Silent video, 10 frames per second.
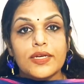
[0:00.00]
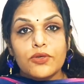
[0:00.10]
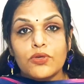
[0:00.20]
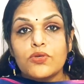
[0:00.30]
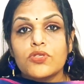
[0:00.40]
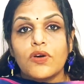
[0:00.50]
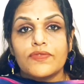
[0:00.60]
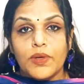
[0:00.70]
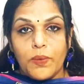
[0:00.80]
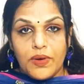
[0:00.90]
gurus
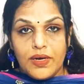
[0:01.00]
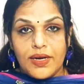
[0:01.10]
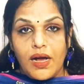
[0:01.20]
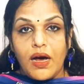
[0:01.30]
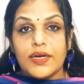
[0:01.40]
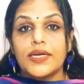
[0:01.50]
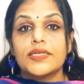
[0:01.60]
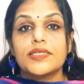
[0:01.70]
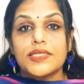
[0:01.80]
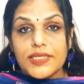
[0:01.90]
of the world are
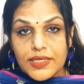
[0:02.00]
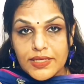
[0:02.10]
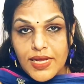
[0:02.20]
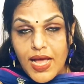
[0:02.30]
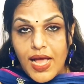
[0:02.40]
considered